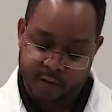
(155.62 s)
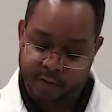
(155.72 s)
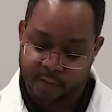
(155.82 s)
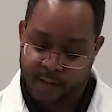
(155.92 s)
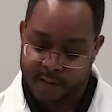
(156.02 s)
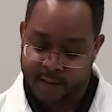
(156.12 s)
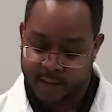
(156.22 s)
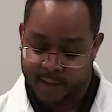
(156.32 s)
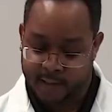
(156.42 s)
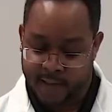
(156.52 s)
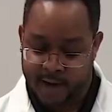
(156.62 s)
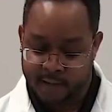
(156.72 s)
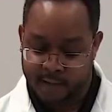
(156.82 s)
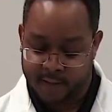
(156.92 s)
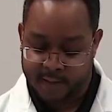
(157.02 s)
To run
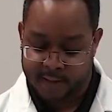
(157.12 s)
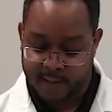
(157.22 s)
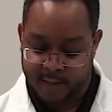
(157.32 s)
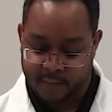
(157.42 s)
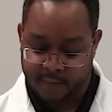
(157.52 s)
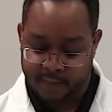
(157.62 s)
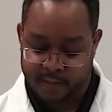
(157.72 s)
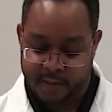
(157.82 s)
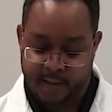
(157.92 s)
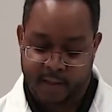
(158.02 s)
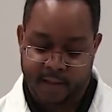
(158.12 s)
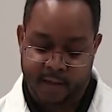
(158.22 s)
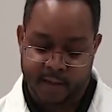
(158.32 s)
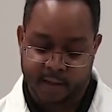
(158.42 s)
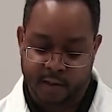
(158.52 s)
either of these samples
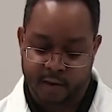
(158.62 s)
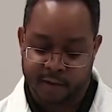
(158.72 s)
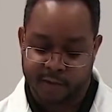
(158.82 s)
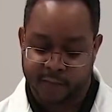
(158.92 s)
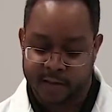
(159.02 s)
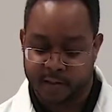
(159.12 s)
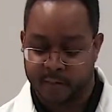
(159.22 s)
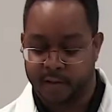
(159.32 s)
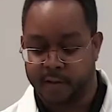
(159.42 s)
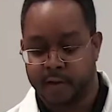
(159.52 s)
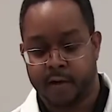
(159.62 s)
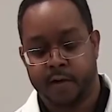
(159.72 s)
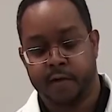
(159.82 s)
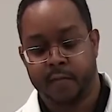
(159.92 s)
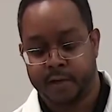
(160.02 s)
in the large freezer mill,
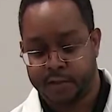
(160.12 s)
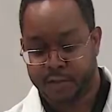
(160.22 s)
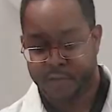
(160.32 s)
you must